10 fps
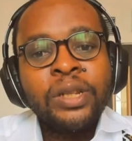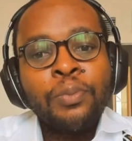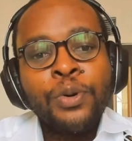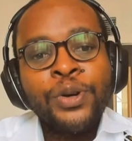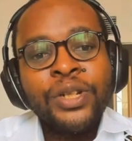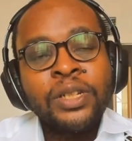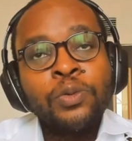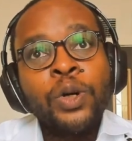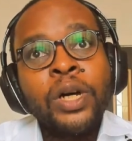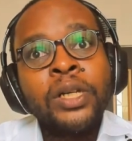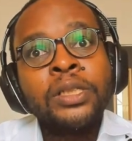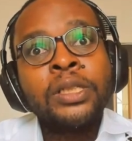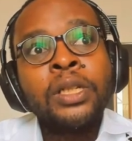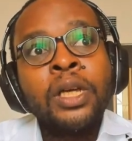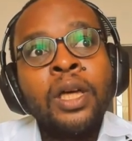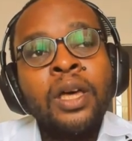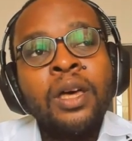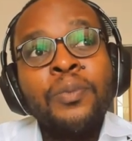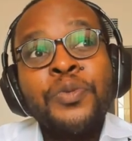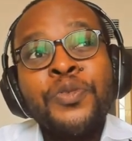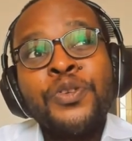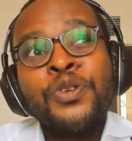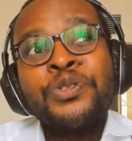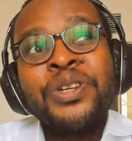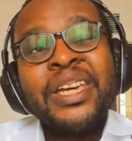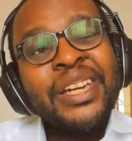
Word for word: quite important was before